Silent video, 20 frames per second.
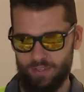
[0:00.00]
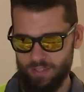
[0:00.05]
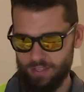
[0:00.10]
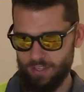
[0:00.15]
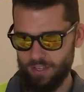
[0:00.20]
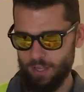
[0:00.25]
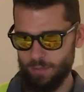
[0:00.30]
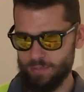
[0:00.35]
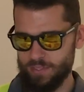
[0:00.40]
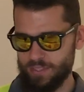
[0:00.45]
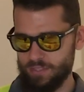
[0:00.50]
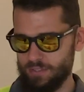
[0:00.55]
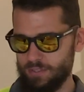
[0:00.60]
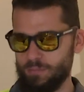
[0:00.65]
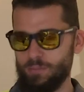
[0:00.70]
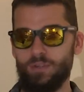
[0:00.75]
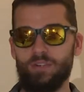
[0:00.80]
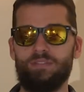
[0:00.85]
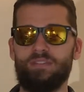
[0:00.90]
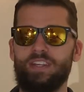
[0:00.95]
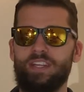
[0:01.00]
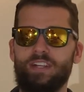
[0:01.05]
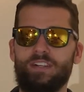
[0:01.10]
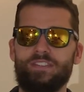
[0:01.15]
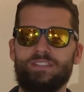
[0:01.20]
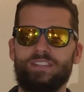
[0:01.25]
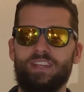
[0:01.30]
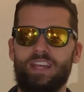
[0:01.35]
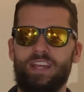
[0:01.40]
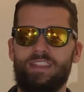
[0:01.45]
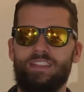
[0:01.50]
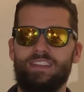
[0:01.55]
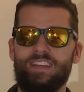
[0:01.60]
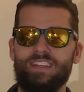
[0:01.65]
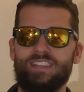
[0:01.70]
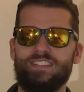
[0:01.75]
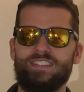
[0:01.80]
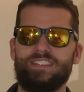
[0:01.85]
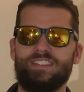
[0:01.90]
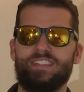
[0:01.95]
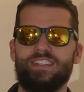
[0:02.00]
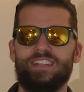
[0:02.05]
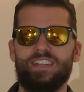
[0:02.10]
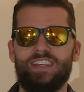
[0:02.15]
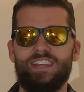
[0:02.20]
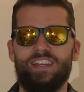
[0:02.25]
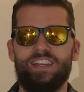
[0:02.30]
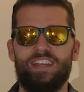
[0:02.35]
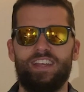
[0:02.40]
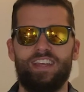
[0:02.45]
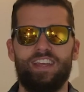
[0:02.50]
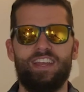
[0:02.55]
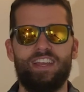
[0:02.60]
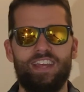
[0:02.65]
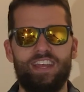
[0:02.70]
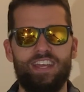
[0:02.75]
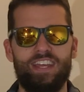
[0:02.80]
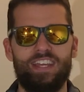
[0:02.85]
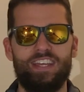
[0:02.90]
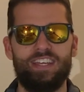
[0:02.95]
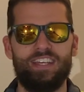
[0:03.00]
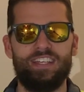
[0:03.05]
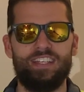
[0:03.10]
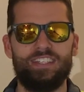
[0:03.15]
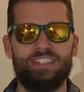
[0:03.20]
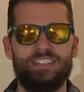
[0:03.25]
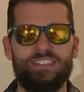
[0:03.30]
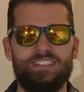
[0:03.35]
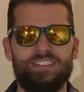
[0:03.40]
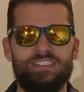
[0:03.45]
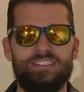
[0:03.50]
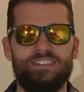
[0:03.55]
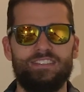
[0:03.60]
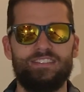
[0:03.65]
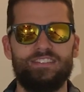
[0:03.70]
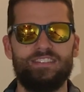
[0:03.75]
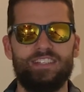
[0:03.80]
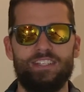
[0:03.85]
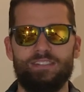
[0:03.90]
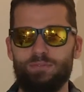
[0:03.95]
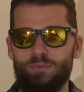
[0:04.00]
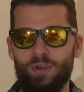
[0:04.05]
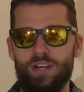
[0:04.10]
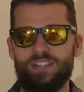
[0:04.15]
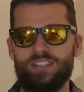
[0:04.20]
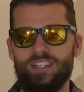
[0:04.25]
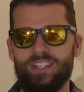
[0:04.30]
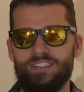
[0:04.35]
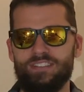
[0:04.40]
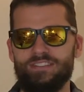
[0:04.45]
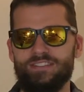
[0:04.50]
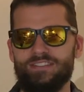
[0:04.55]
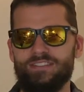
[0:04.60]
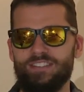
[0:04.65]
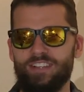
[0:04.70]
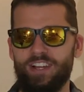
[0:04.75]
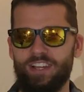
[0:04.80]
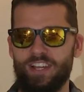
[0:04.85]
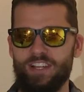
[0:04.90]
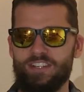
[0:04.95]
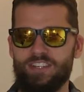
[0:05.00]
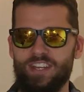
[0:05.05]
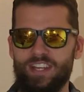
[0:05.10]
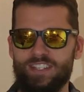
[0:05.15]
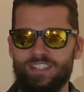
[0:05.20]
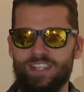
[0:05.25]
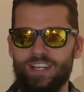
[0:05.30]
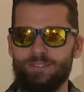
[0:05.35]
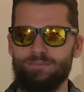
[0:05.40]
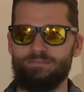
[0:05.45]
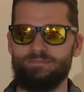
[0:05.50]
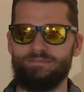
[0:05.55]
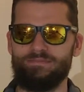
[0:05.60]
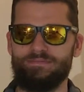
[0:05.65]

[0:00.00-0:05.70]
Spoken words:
I'll be doing more videos like this. And thanks for watching. I'll catch you next time.